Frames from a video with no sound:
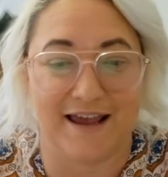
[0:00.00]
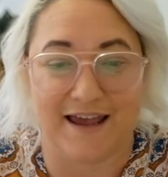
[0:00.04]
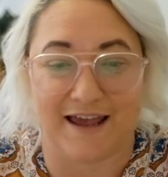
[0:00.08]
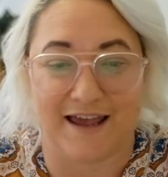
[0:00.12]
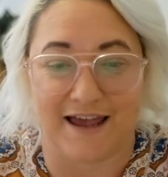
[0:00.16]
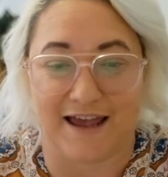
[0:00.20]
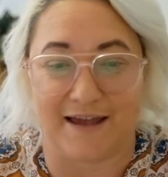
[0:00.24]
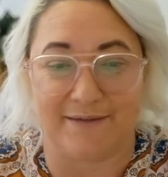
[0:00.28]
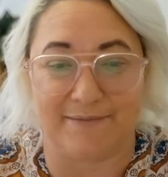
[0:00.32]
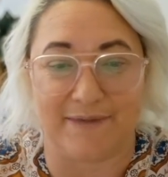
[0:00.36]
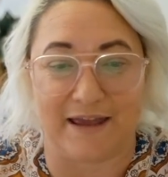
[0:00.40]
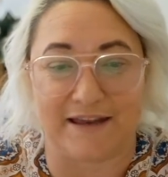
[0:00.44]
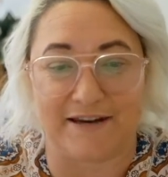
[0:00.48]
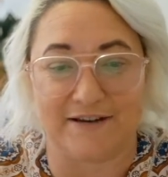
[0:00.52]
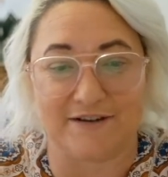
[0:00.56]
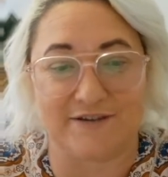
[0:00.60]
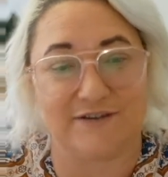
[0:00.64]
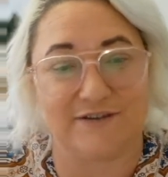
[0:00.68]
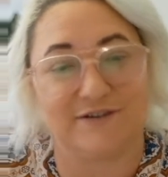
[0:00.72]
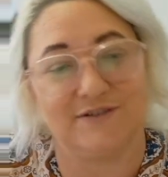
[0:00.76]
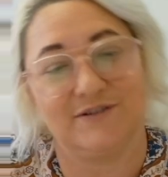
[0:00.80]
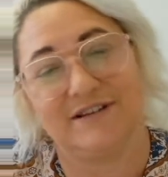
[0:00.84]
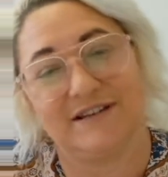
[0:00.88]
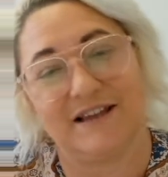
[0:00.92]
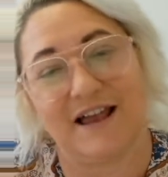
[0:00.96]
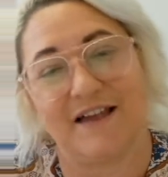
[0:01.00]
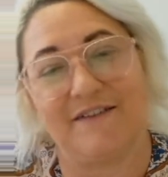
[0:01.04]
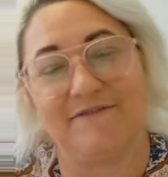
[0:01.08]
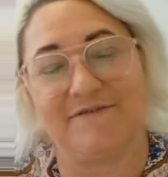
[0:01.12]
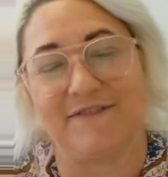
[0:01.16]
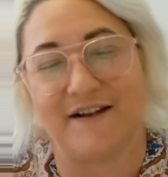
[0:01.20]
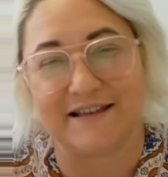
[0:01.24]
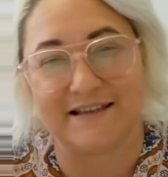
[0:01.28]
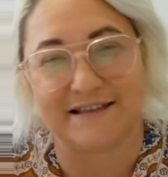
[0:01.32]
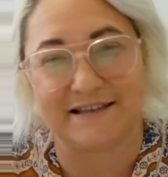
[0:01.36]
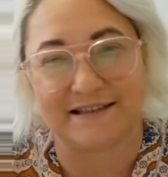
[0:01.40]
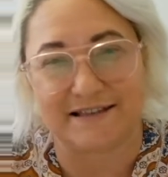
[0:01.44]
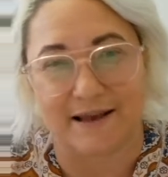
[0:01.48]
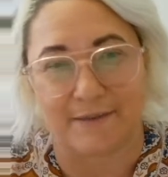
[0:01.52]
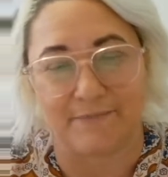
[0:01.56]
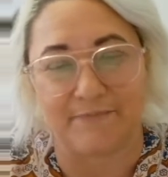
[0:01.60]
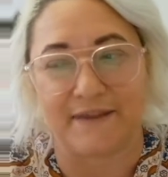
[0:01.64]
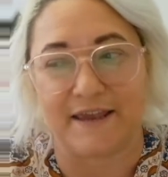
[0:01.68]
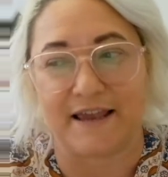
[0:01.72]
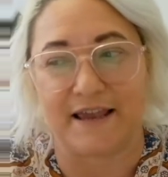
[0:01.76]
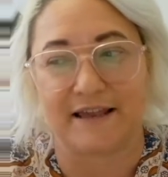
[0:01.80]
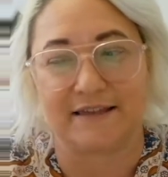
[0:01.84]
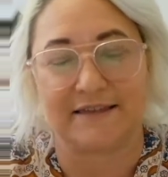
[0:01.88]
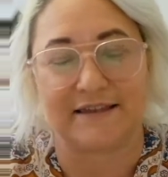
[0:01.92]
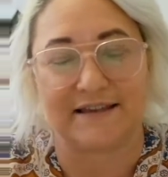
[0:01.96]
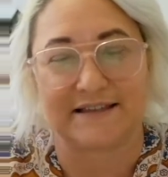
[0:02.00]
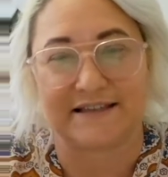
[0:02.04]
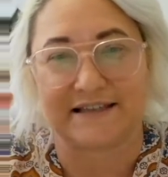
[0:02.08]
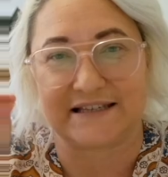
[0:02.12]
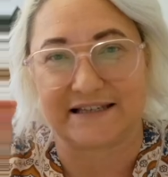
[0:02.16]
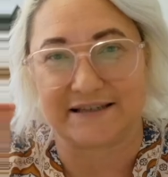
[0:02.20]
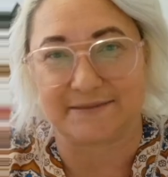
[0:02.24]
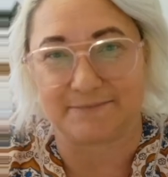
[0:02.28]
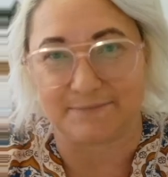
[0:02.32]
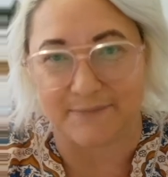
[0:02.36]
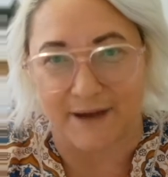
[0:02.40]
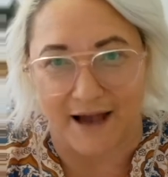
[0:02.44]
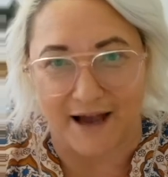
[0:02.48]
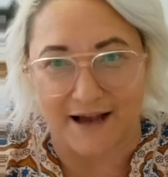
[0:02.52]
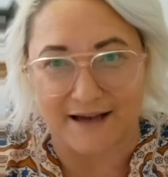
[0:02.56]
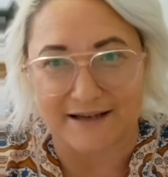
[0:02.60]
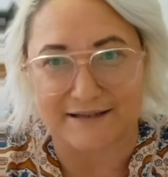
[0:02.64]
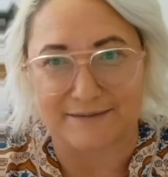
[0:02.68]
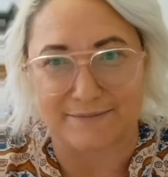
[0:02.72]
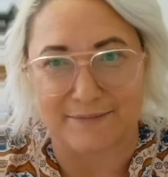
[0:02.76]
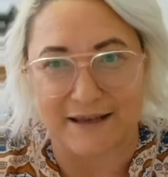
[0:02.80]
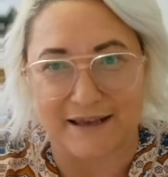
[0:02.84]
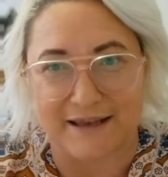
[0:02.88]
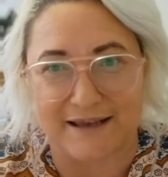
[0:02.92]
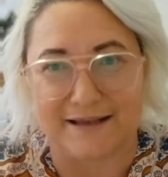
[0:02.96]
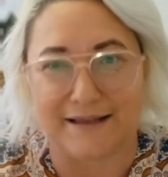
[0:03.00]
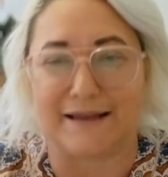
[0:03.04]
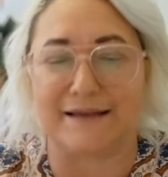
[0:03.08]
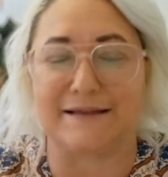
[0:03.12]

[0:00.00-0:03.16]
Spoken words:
And as soon as I find something that sparks me,